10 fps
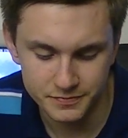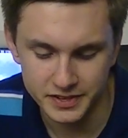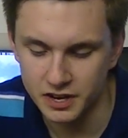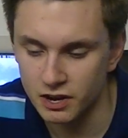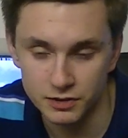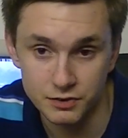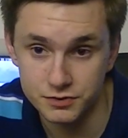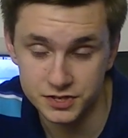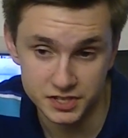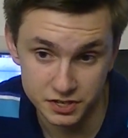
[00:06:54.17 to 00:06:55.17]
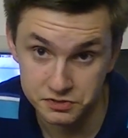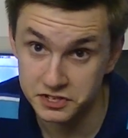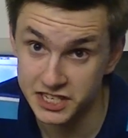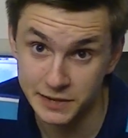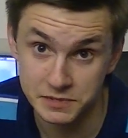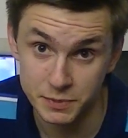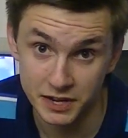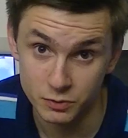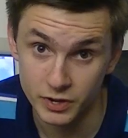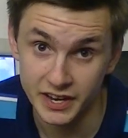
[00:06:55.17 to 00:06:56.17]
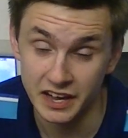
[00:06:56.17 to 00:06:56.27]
and all those children's games, by the way.